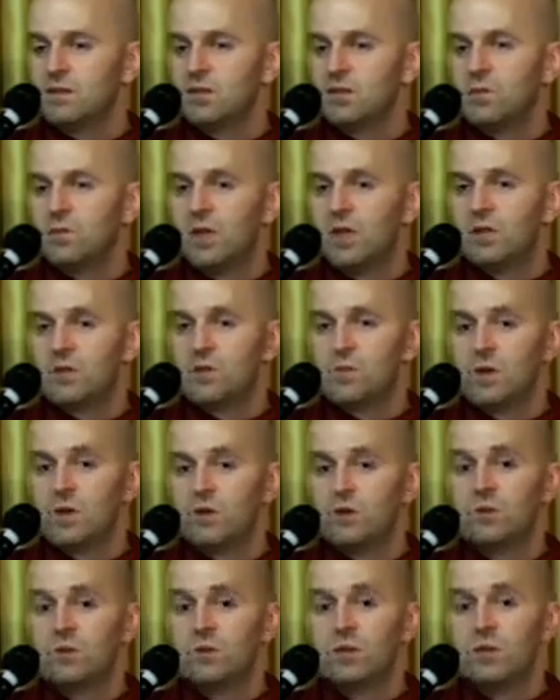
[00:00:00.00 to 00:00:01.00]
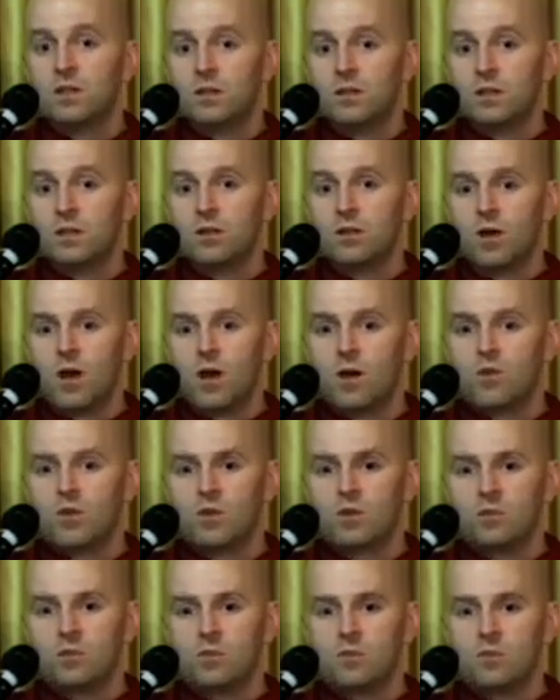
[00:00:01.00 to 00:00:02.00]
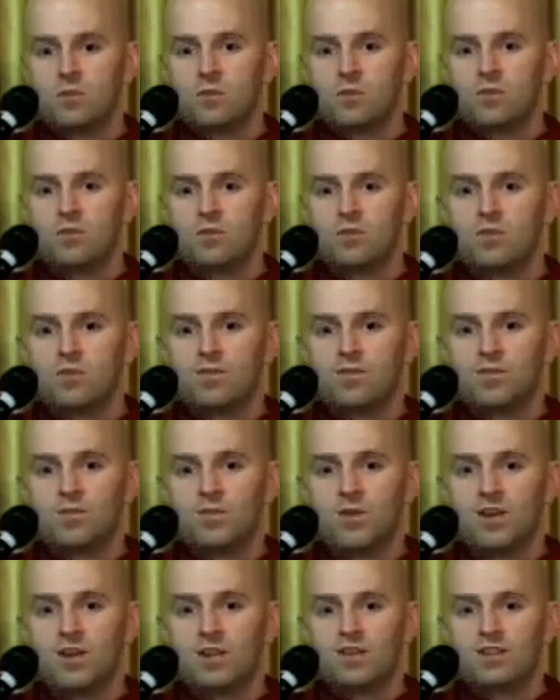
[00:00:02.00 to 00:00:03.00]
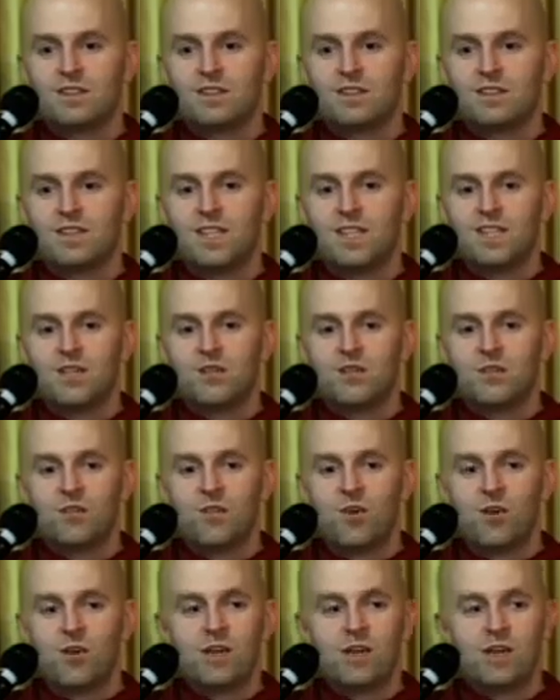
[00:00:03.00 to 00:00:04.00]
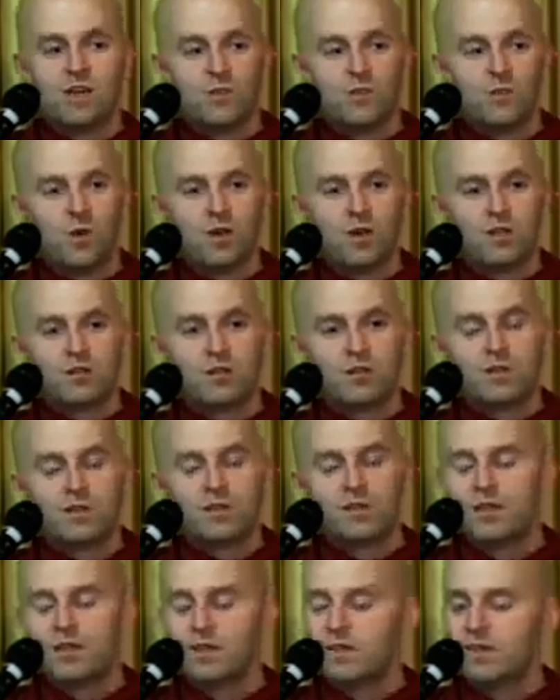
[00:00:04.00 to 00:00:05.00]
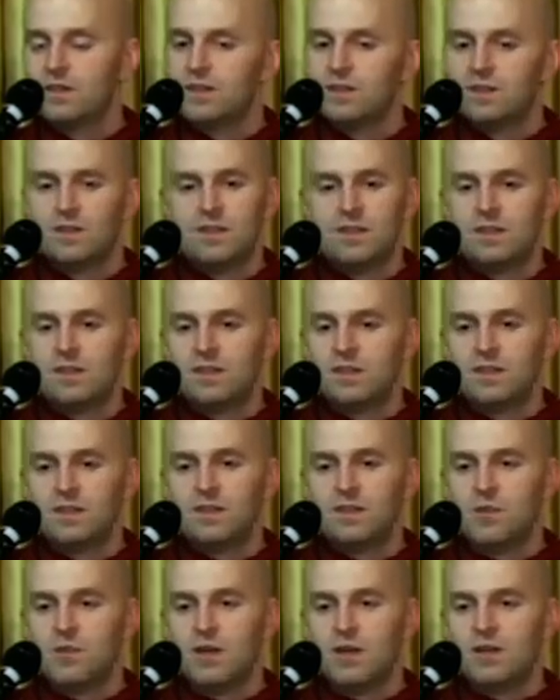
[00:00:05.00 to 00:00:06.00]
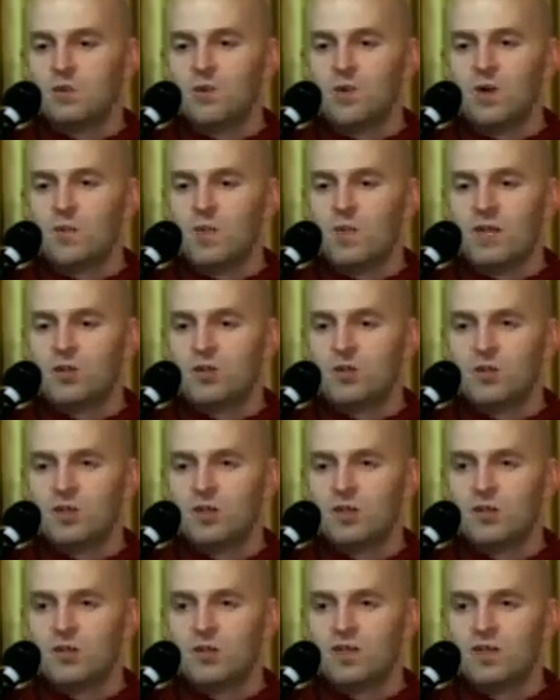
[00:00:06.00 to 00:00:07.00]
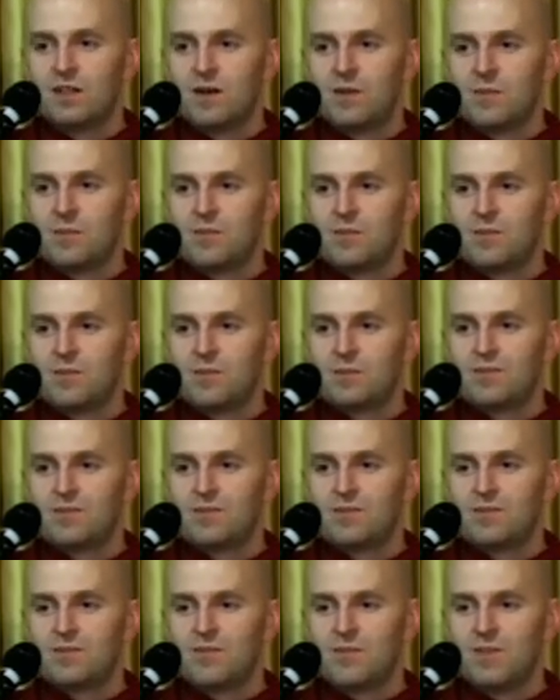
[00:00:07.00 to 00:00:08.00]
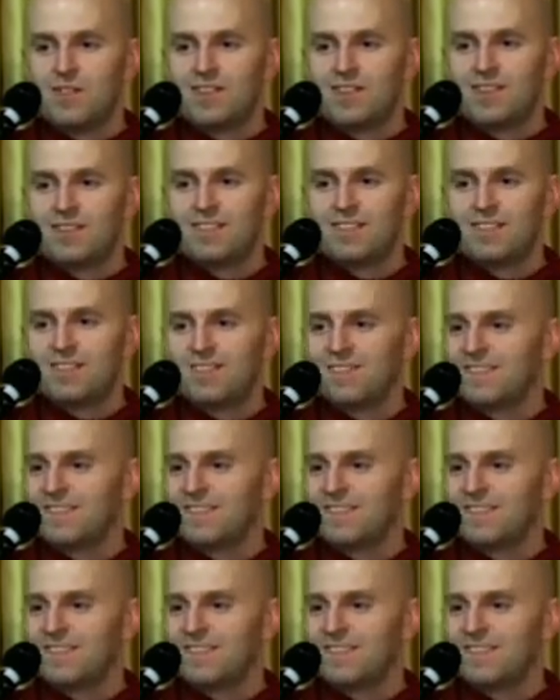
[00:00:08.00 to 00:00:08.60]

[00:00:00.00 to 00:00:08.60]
You might as well really clobber them. Right? If you've already hit them once, you might as well make sure they don't get up, right?